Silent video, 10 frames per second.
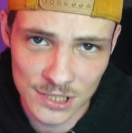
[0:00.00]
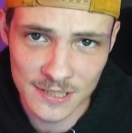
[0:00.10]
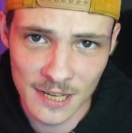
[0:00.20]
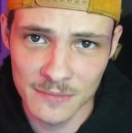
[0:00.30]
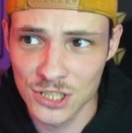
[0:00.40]

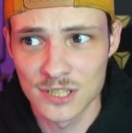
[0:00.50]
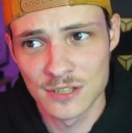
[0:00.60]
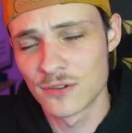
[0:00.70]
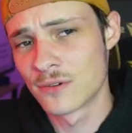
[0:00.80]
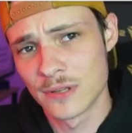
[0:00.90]
them. It's just
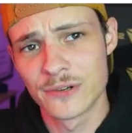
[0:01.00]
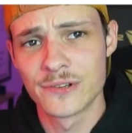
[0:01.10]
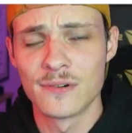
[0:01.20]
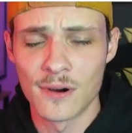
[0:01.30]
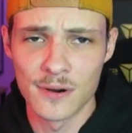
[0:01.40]
the earlier
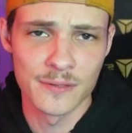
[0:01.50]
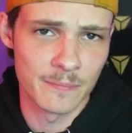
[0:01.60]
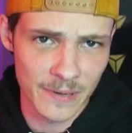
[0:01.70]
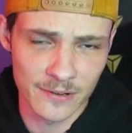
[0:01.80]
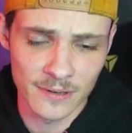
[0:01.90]
you are, the
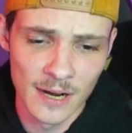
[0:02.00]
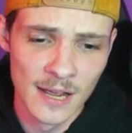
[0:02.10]
better.